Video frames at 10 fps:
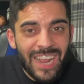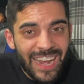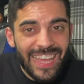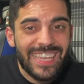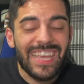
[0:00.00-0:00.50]

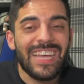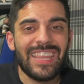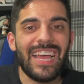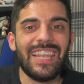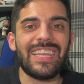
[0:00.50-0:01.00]
Click
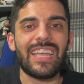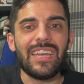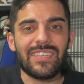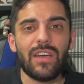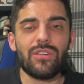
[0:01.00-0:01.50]
that link
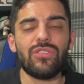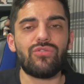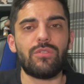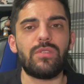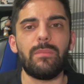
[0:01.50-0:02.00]
down in the
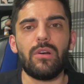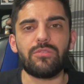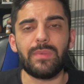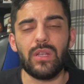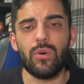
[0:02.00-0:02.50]
description
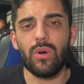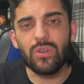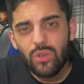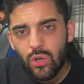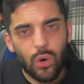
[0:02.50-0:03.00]
box below
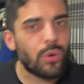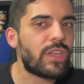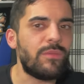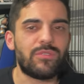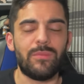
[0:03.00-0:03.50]
and go
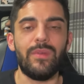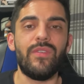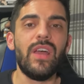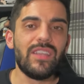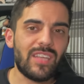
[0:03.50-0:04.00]
give him some love.